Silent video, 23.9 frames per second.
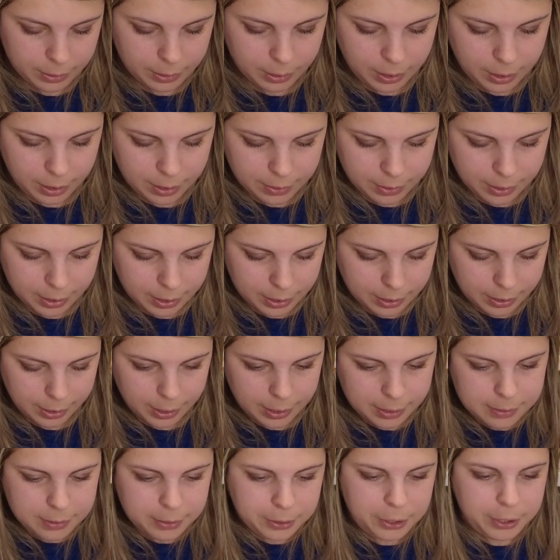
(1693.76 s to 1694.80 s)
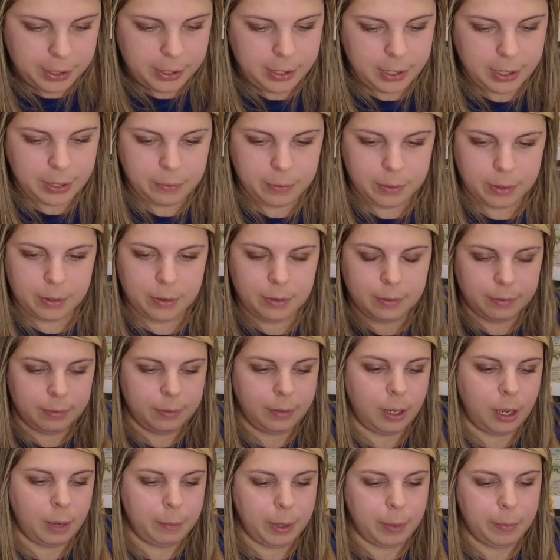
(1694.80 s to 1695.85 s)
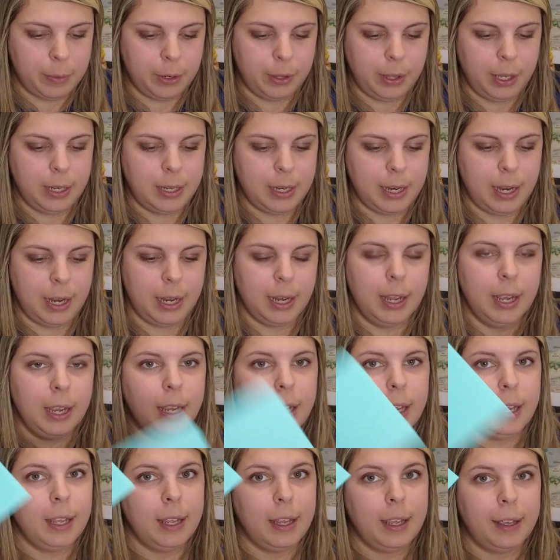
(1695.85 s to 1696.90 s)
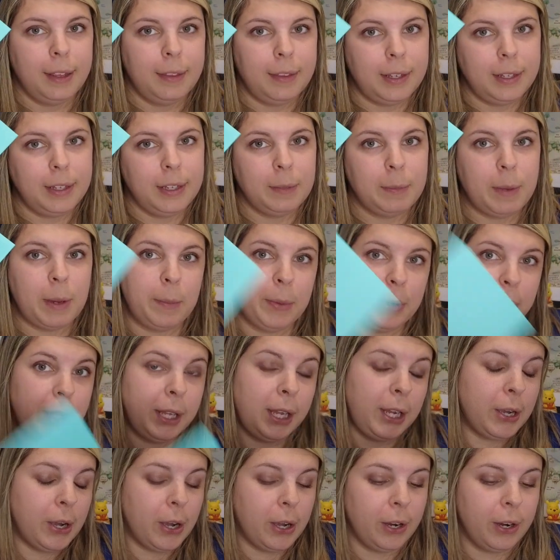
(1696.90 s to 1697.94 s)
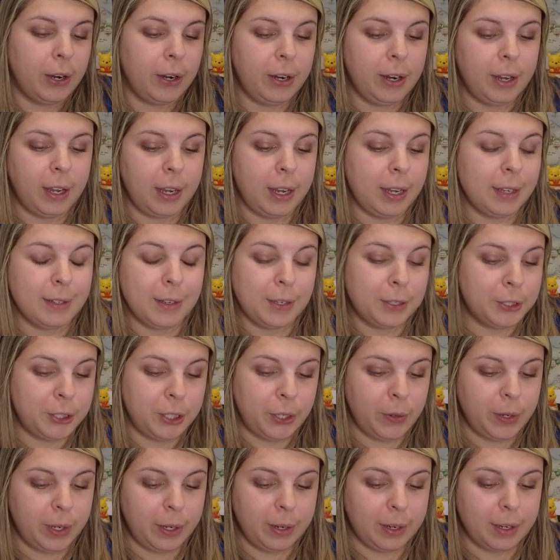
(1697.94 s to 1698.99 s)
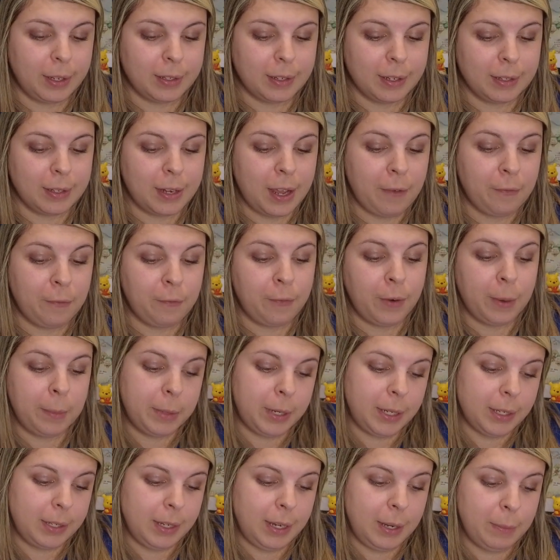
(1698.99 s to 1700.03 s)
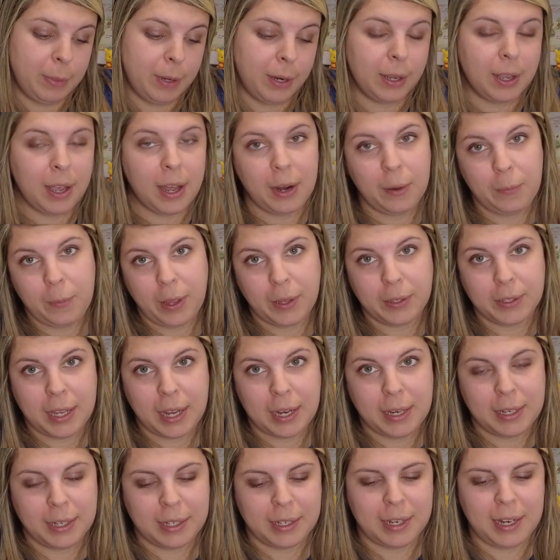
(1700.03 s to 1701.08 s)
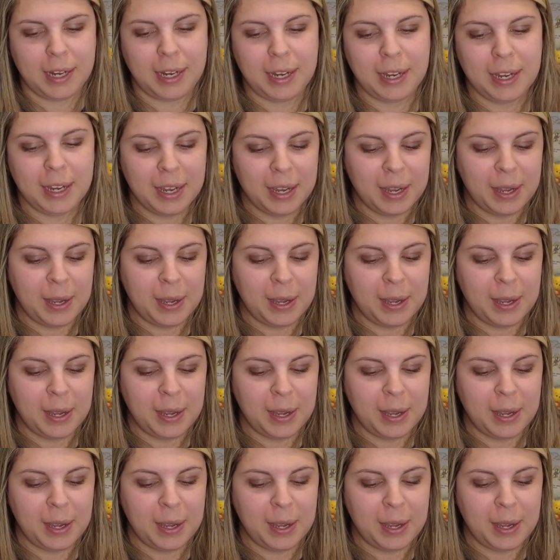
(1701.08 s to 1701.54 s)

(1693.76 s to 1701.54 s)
And then I guess I'll just stick with on my birthday day. This is my birthday card. I guess I'll show it because it's not from Disney, but I got it while I was at Disney.